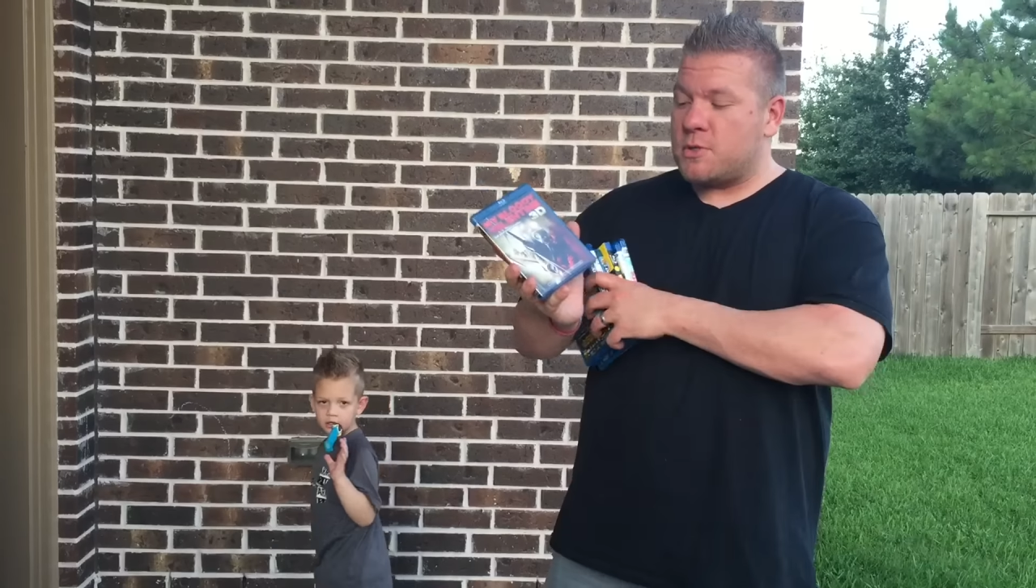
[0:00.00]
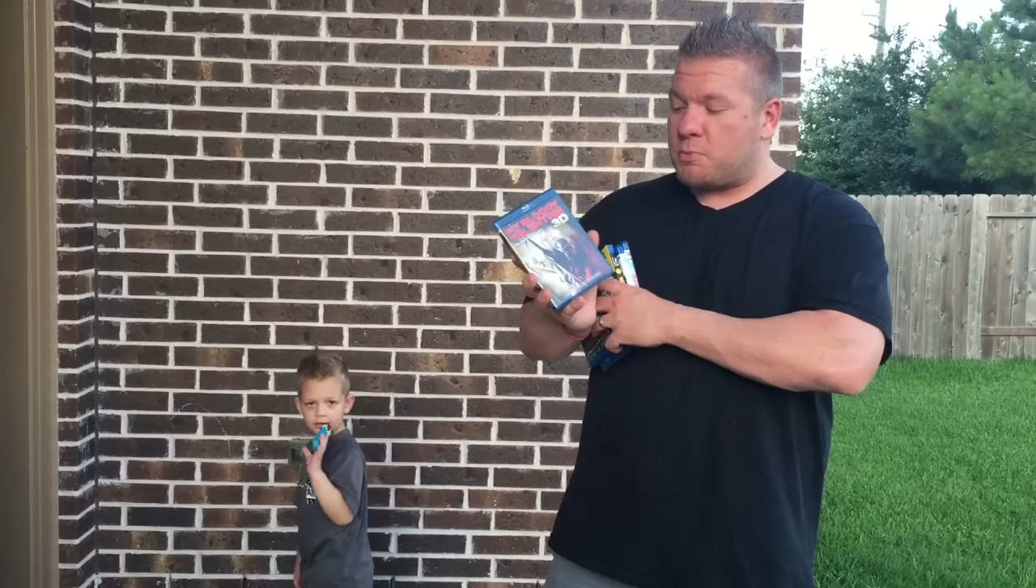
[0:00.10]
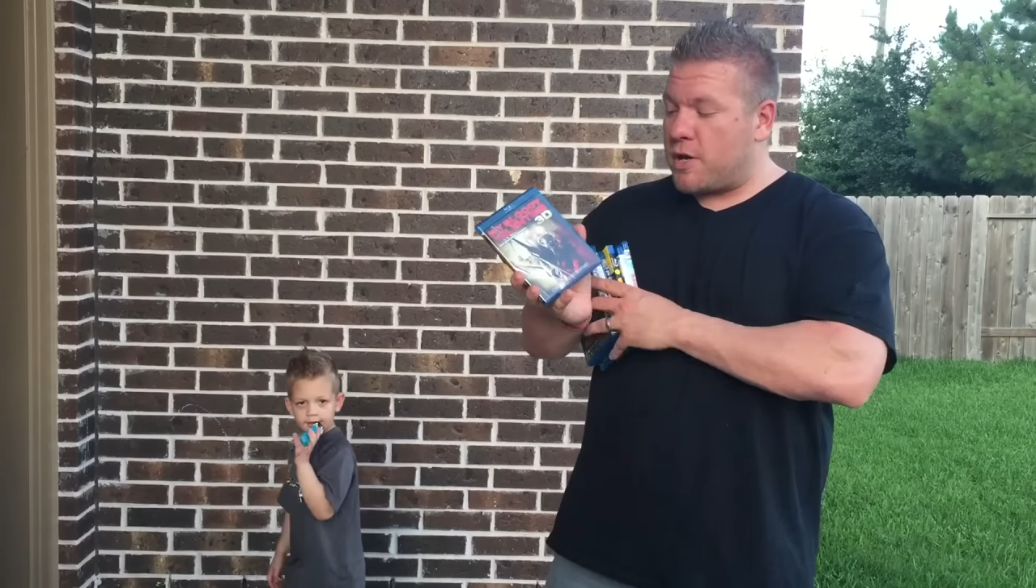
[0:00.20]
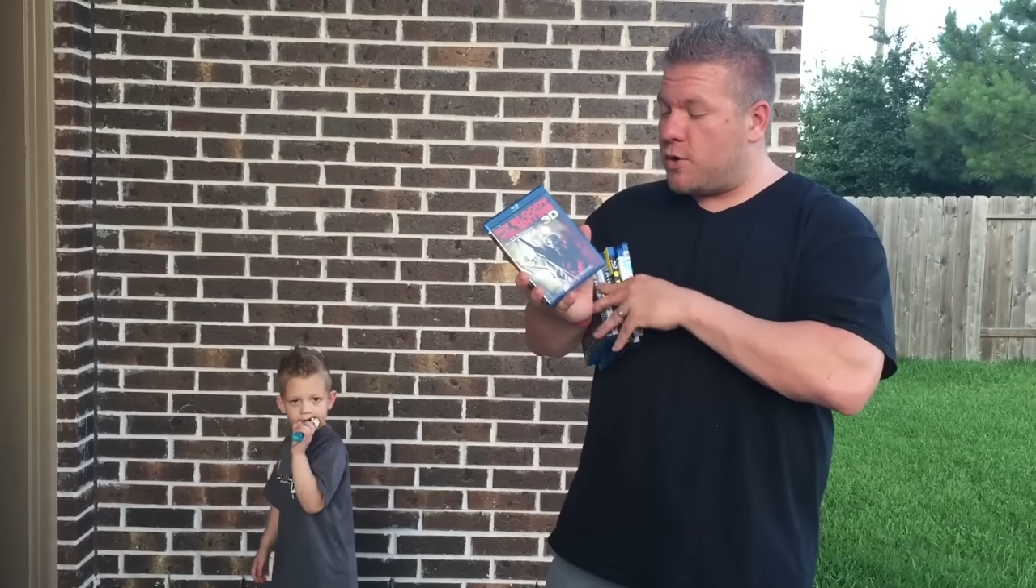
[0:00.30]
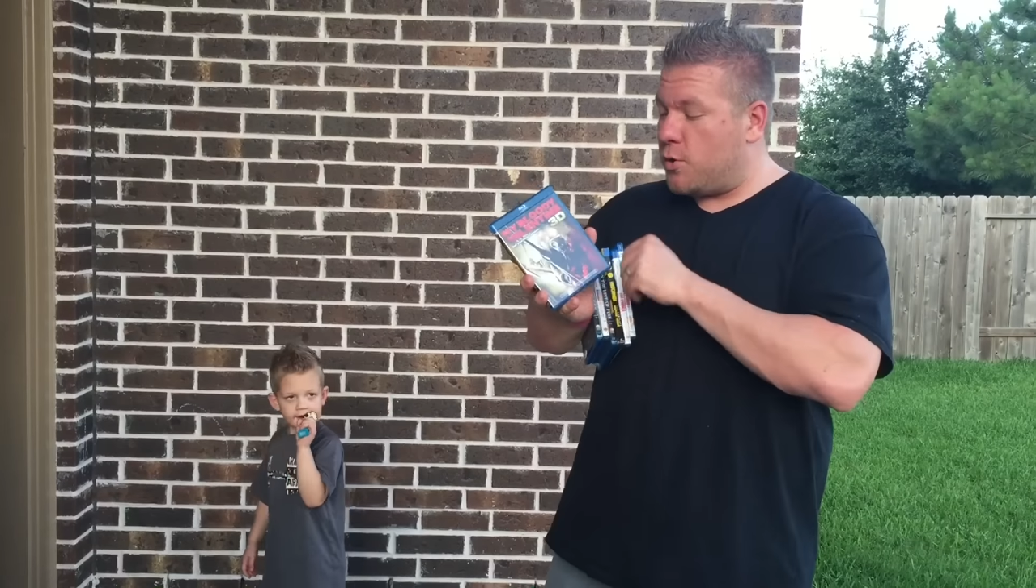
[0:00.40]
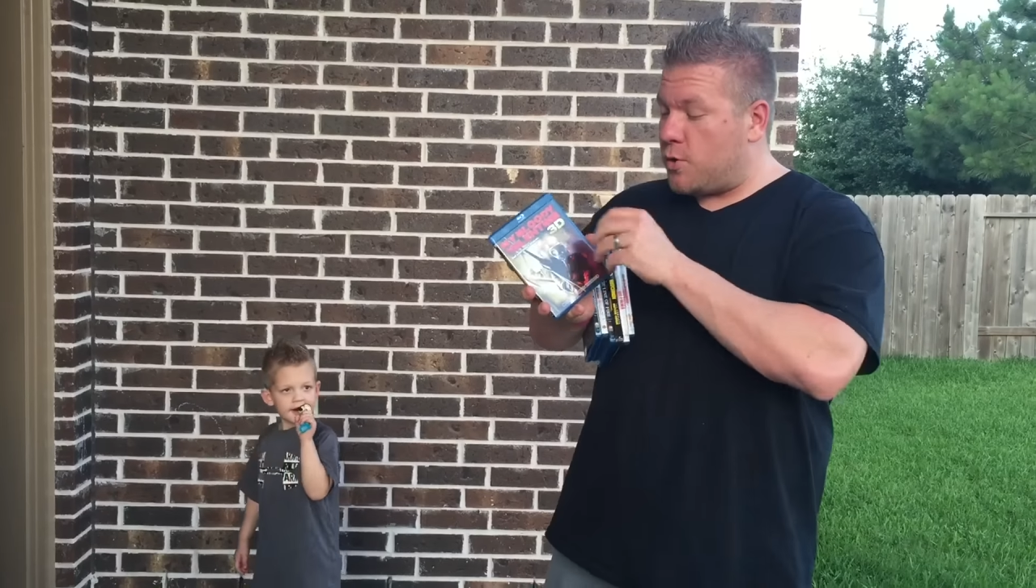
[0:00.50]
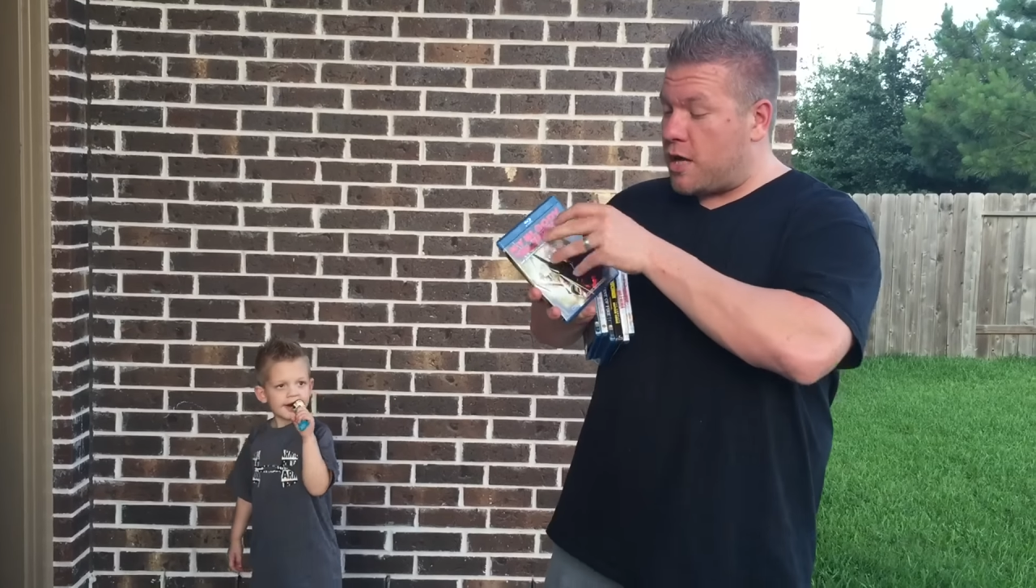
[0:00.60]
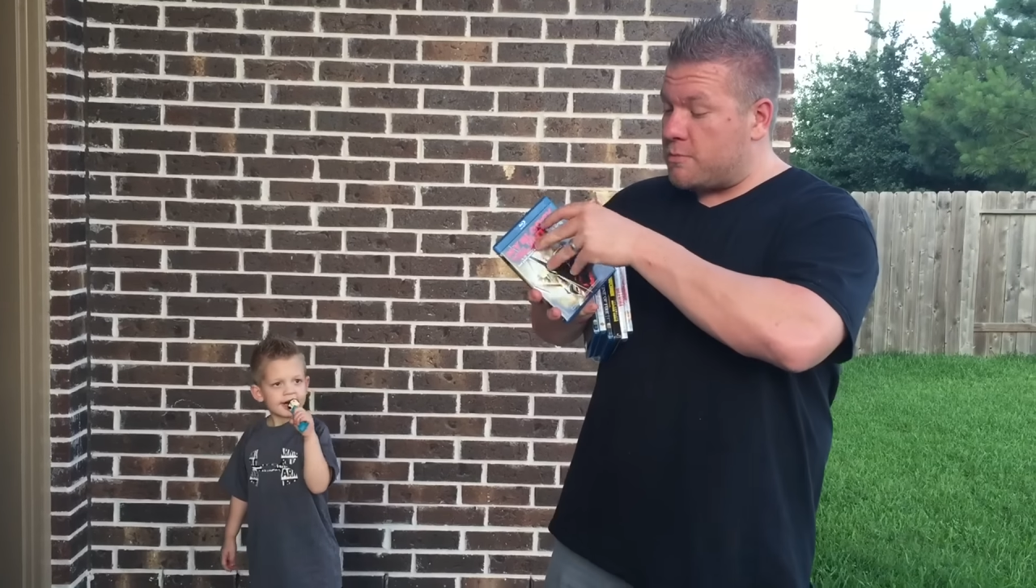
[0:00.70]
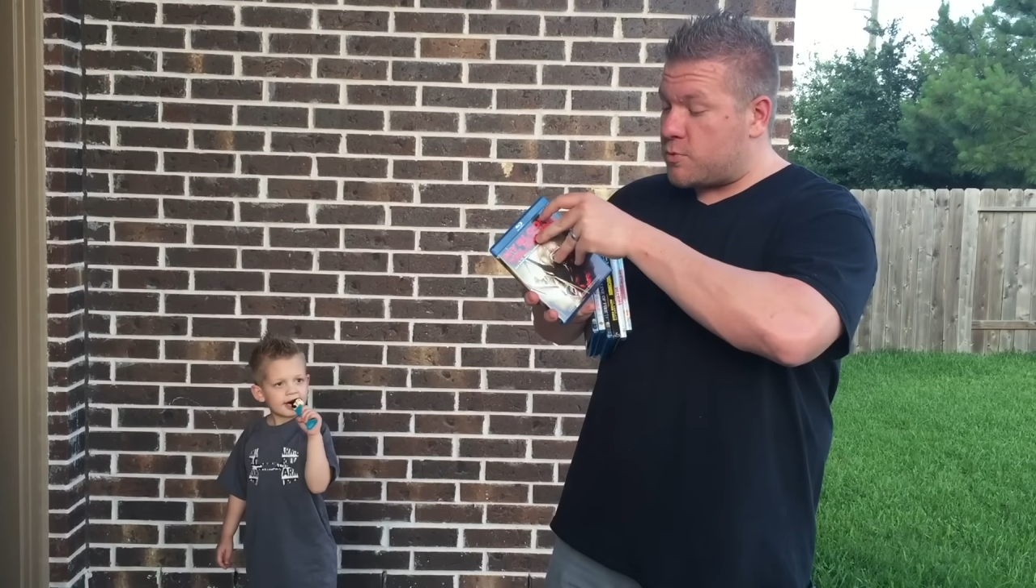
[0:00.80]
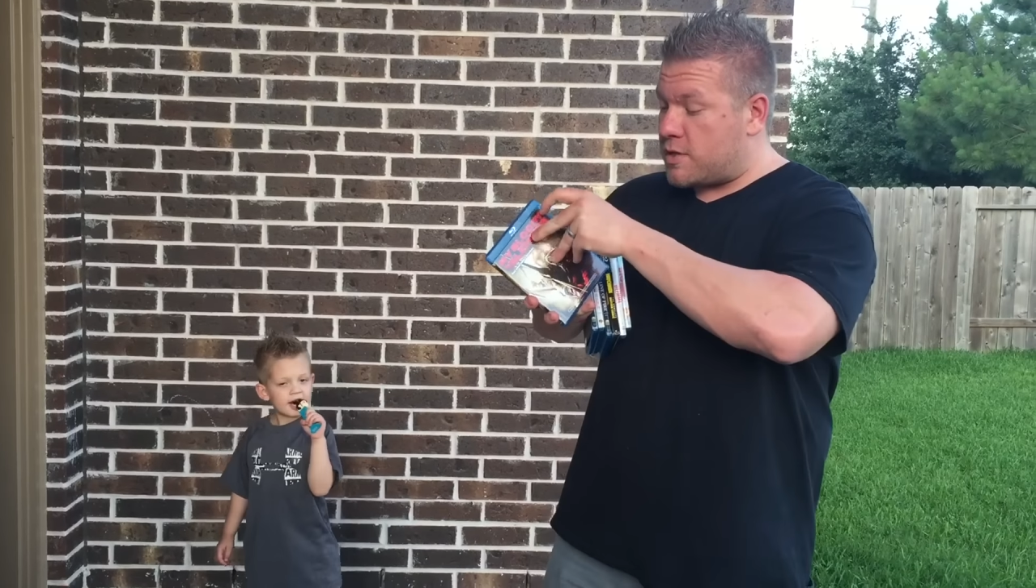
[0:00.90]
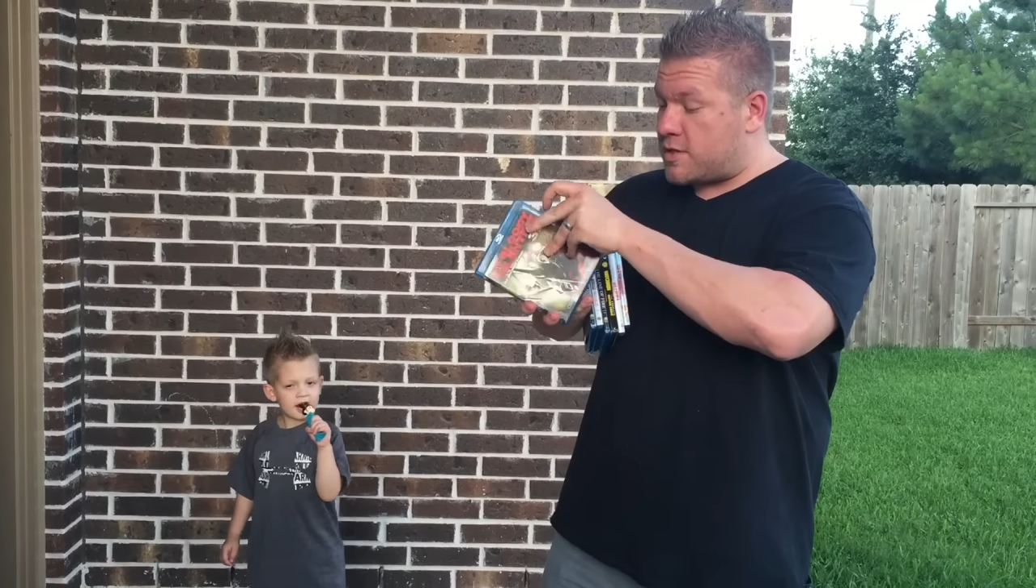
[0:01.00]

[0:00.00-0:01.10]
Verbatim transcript: one's pretty cool. It comes with